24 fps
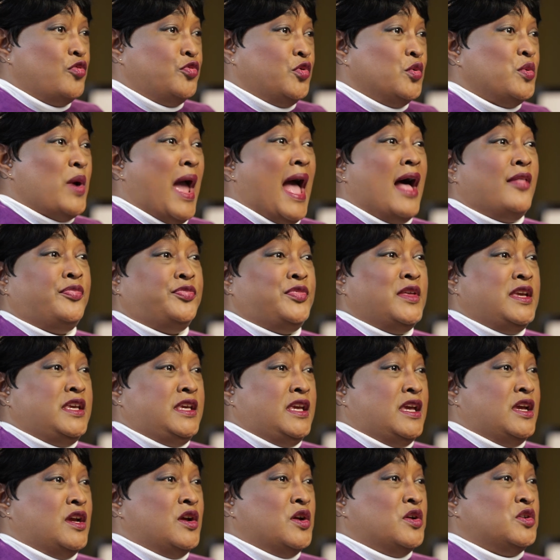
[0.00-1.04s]
Throughout the
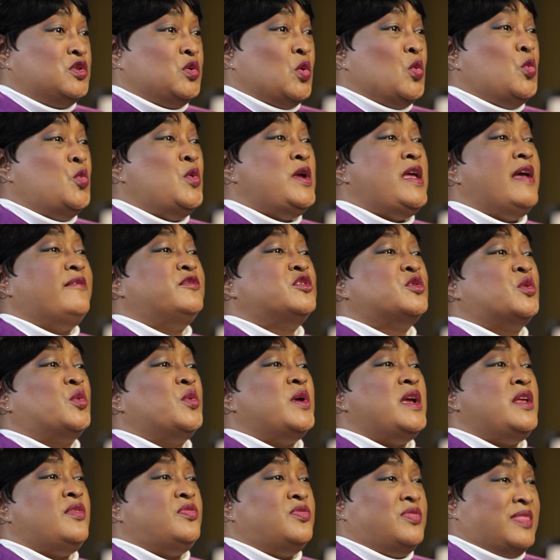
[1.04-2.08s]
years, we have
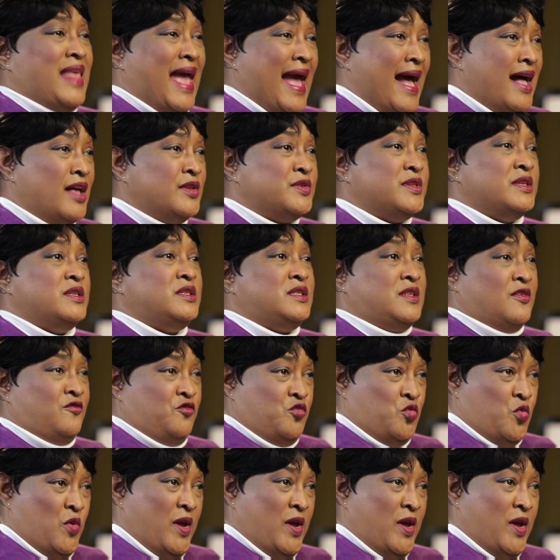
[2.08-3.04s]
screened thousands of